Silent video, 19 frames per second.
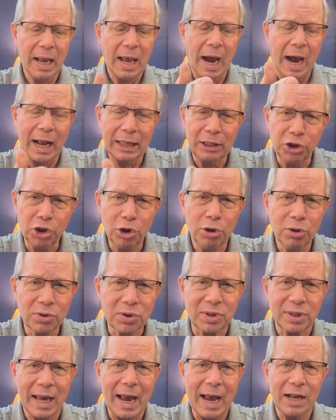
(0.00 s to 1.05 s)
I
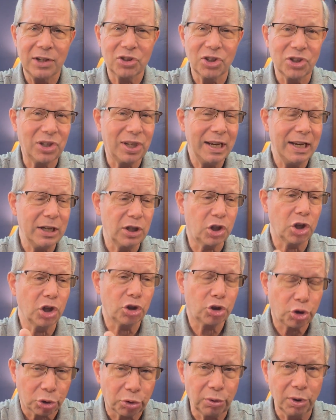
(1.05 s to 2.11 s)
use that to teach
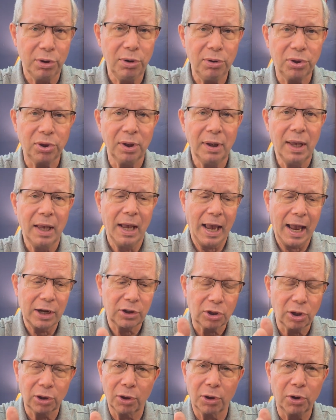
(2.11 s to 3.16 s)
truth and
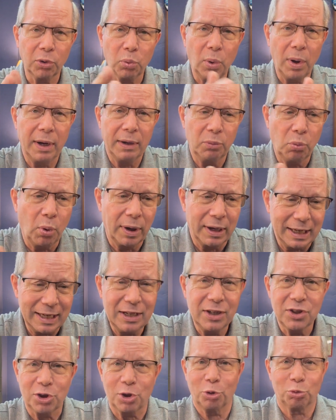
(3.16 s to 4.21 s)
to learn what
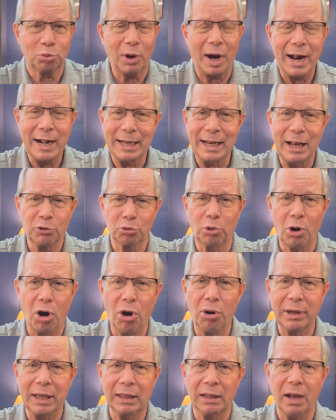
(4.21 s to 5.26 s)
is the right and
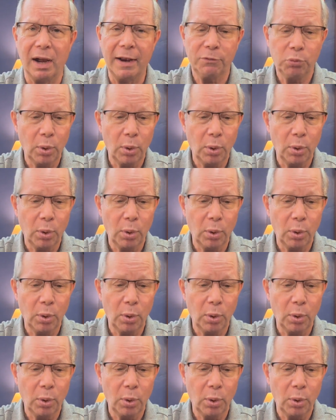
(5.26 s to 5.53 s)
wrong in life,